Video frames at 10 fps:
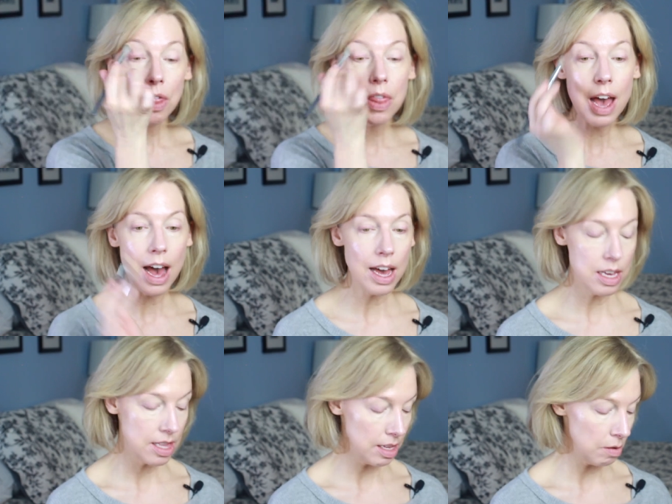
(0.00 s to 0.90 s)

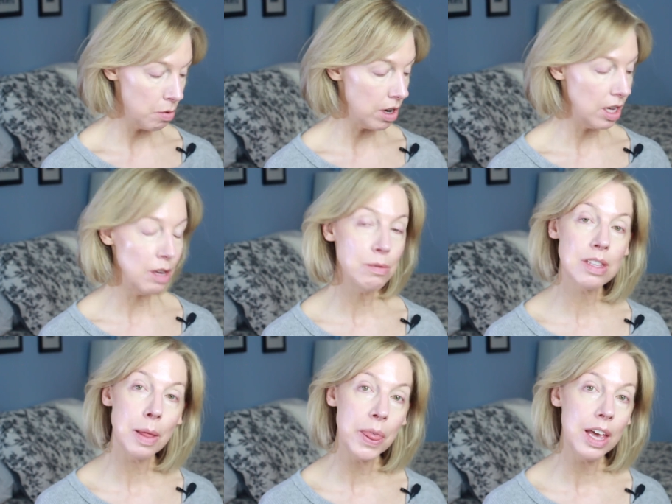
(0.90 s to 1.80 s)
that doesn't want to use
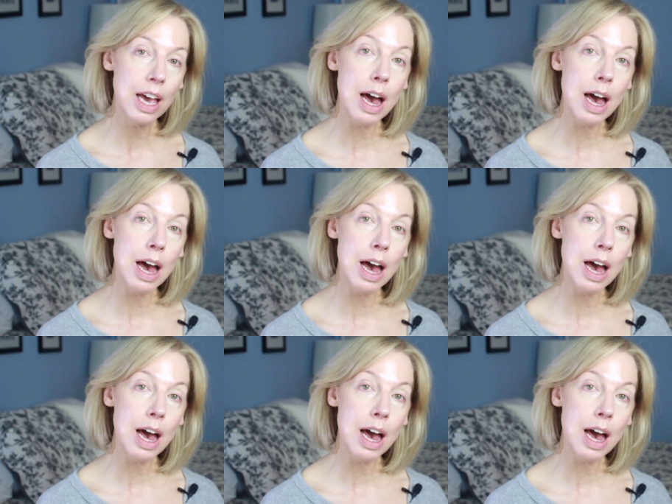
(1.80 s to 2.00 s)
something